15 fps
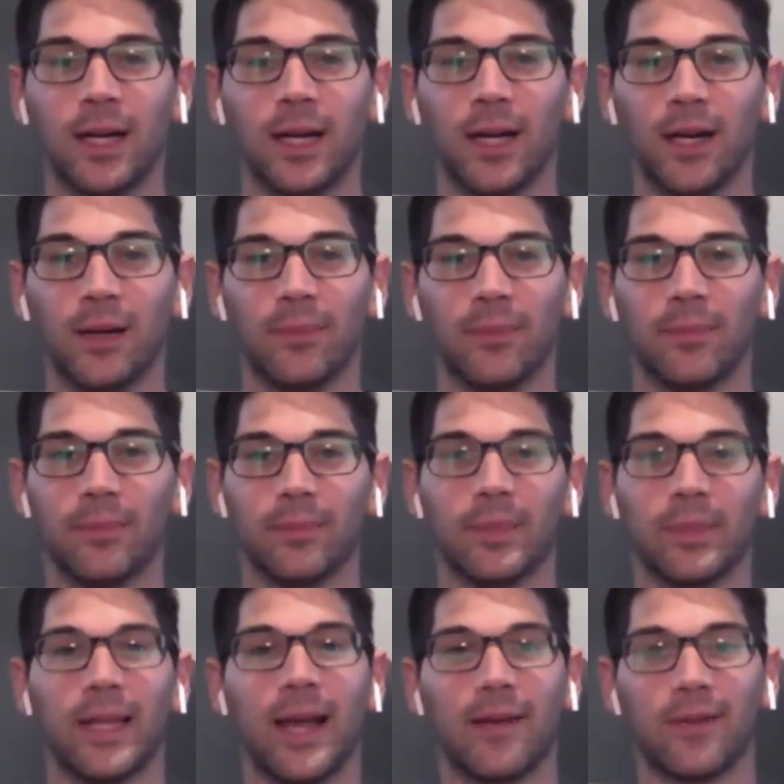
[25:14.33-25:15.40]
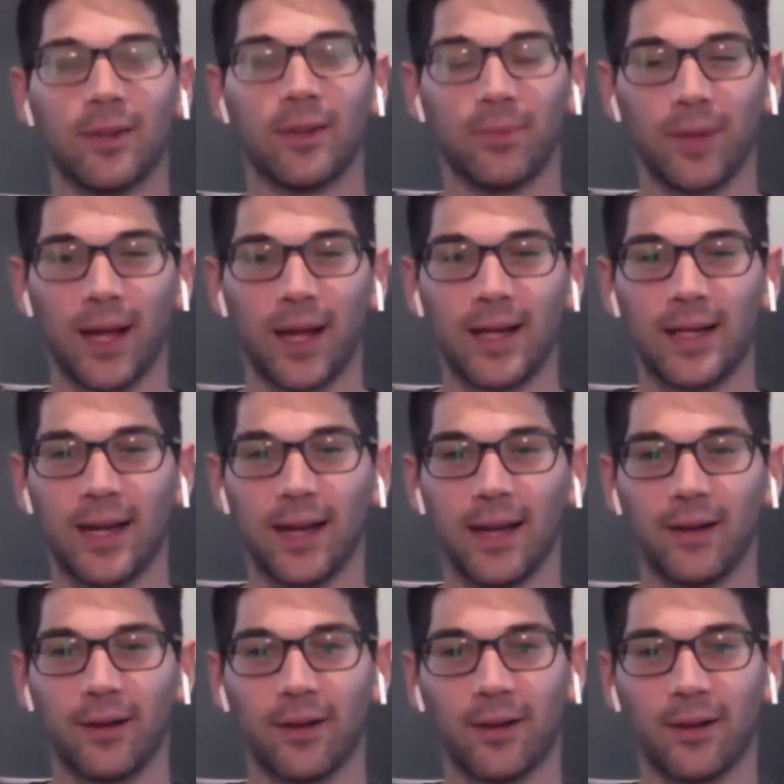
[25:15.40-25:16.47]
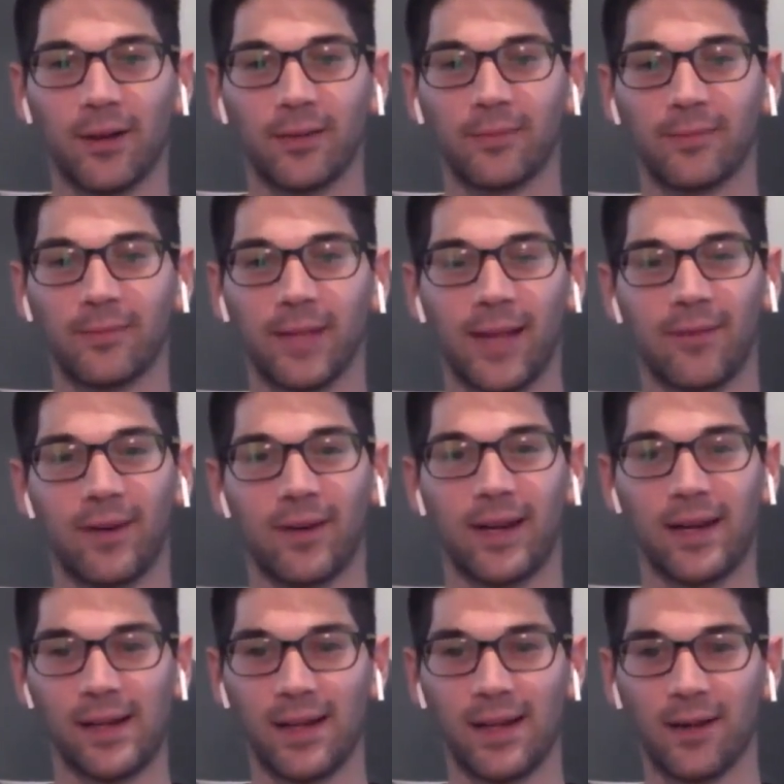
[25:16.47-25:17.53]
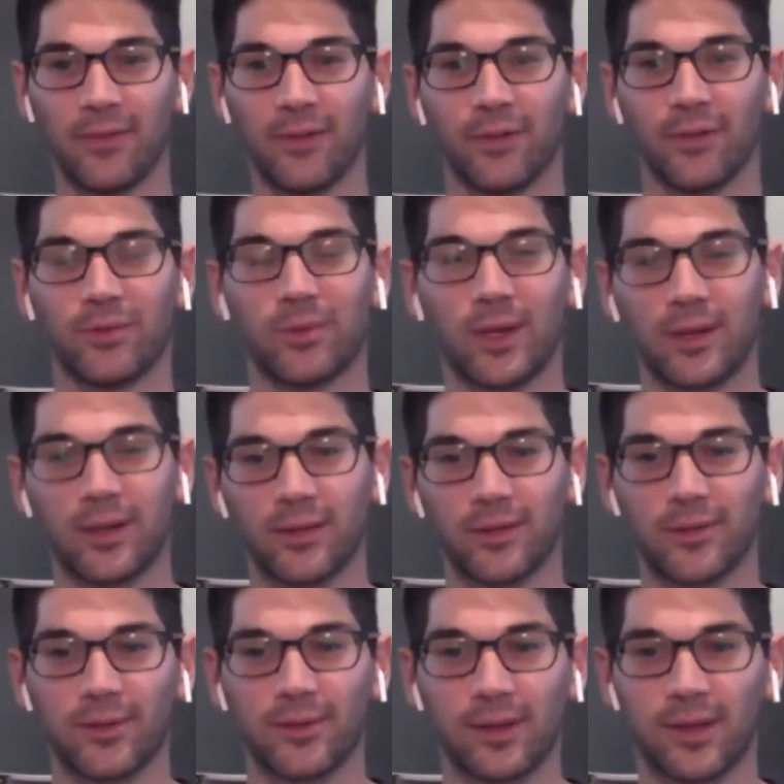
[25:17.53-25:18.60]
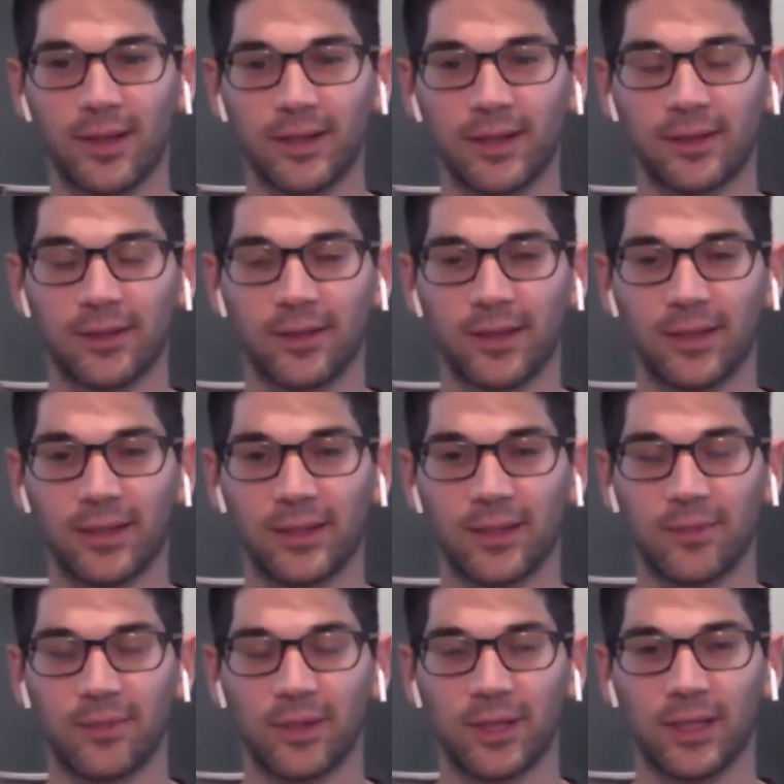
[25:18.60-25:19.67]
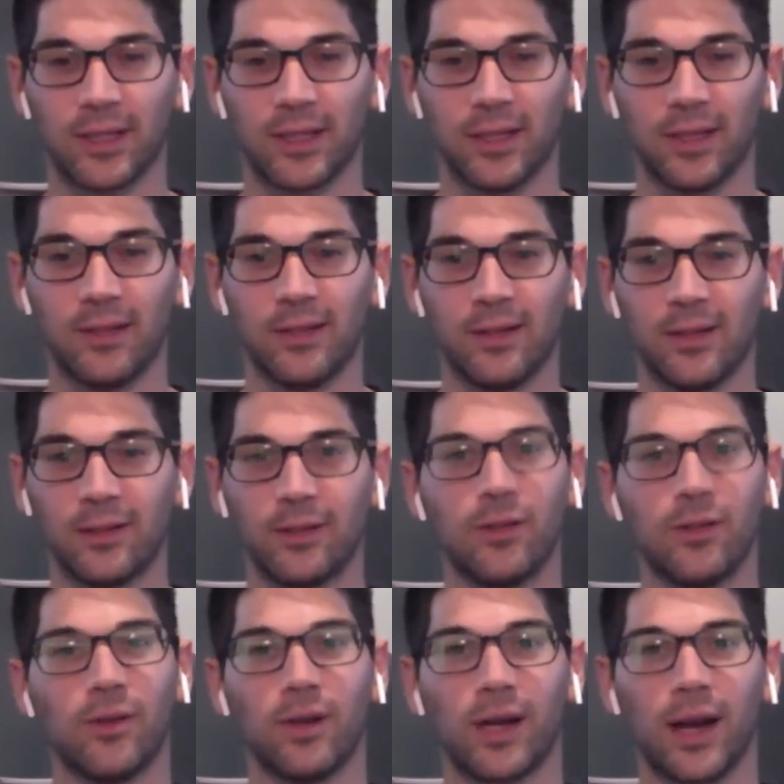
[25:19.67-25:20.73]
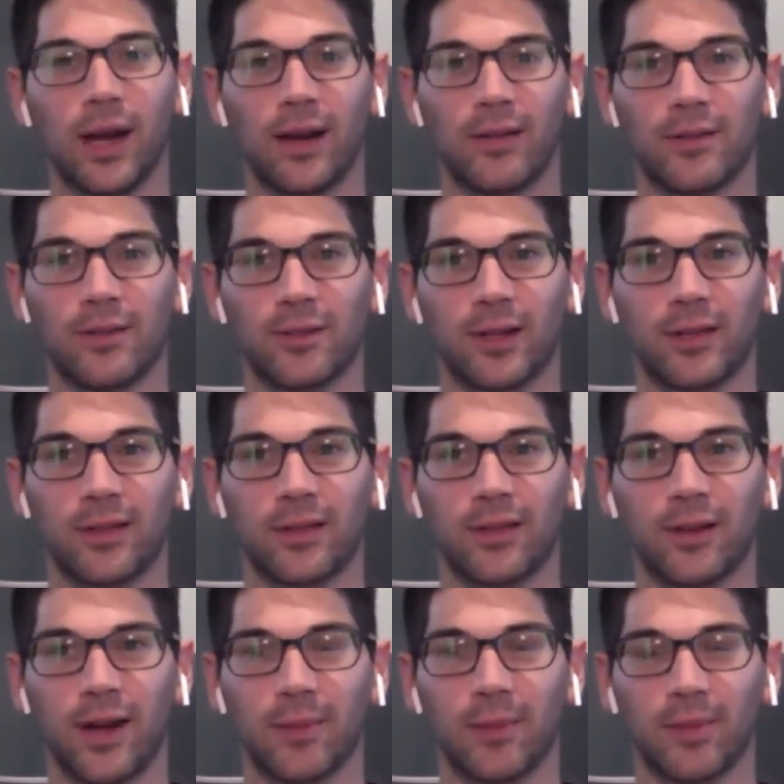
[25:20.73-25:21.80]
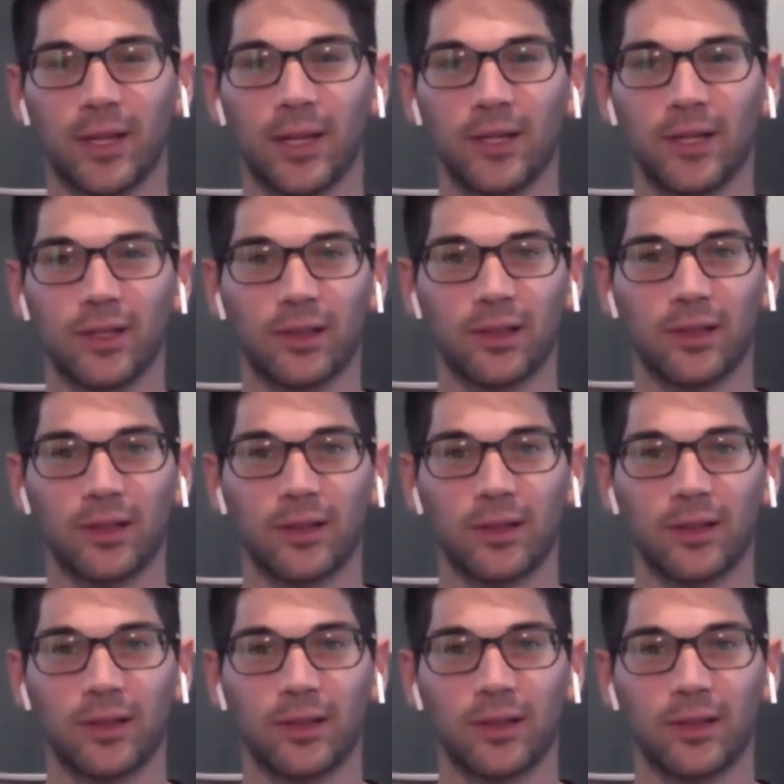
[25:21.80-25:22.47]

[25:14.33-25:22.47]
but they haven't applied yet or they haven't made any interviews. What other sort of things do you think someone could do to kind of strengthen their application?